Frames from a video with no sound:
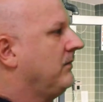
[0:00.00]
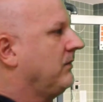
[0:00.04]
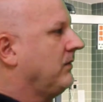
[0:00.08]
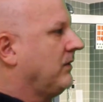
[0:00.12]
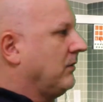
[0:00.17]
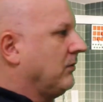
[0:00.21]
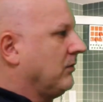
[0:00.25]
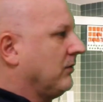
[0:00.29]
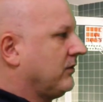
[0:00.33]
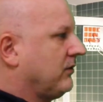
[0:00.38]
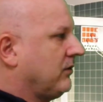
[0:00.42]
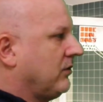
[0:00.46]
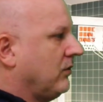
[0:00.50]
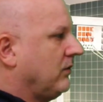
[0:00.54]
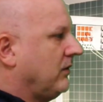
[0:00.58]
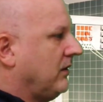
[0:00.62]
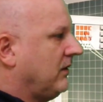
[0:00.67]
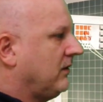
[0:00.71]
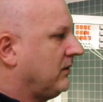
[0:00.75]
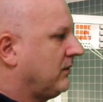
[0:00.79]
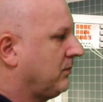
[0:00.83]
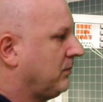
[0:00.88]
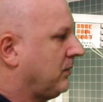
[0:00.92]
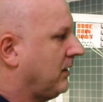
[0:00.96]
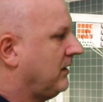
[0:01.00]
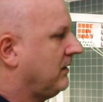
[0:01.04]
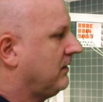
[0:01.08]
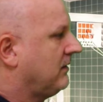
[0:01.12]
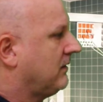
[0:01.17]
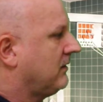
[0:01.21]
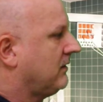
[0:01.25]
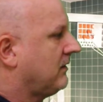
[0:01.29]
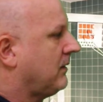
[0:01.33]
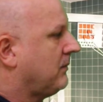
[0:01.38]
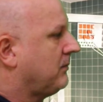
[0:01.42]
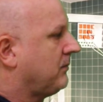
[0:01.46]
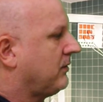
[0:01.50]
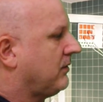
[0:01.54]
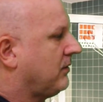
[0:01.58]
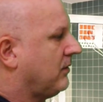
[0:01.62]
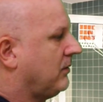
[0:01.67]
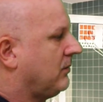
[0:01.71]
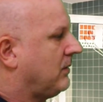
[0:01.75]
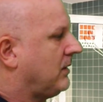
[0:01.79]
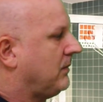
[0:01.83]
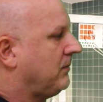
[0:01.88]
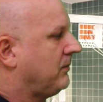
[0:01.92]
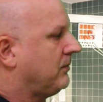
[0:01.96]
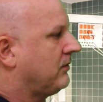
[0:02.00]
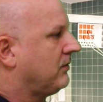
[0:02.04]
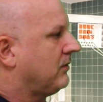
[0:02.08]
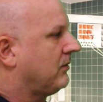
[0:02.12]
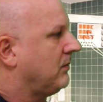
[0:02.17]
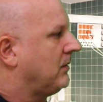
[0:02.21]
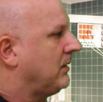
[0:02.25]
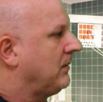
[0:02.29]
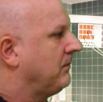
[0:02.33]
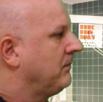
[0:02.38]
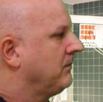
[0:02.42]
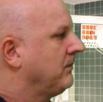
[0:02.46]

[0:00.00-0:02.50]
They will sew these places up, sew them up, sew them up.